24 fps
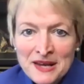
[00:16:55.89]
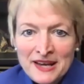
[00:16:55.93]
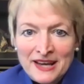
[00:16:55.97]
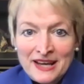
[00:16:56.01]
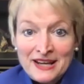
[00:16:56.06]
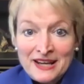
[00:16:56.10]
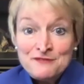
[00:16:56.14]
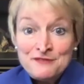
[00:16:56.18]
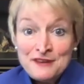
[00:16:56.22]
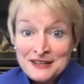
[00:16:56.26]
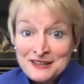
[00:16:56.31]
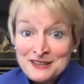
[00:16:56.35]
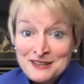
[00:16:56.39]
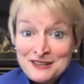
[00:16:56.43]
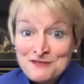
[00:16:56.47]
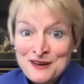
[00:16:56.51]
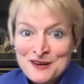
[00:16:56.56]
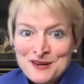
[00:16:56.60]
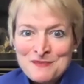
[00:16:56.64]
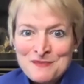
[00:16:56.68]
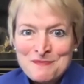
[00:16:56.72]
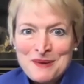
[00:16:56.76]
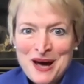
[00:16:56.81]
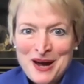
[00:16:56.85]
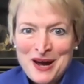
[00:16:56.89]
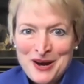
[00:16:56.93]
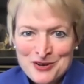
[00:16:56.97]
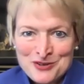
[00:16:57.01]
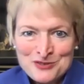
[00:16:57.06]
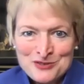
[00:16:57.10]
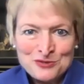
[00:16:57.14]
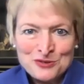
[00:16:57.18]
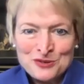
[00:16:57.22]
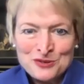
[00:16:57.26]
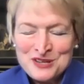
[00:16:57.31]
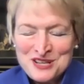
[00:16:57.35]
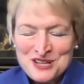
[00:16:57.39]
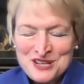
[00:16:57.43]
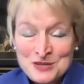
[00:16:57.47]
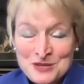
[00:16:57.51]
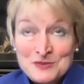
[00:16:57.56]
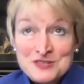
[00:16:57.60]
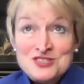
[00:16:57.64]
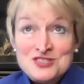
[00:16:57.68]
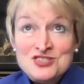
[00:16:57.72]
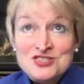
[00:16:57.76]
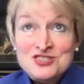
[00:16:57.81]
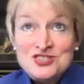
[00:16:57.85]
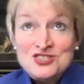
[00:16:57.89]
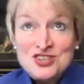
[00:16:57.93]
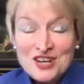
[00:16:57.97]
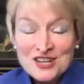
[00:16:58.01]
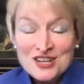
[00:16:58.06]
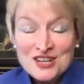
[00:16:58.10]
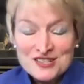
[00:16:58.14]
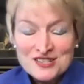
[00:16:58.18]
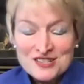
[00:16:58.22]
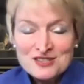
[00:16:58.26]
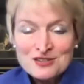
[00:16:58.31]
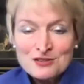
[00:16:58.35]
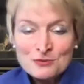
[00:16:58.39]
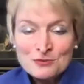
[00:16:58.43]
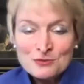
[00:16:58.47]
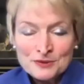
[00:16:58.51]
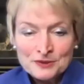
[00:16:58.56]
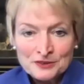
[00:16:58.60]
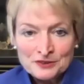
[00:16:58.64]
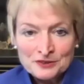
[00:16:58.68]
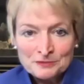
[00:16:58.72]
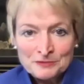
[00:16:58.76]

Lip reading: And he finally found a buyer for it. And he was just thrilled.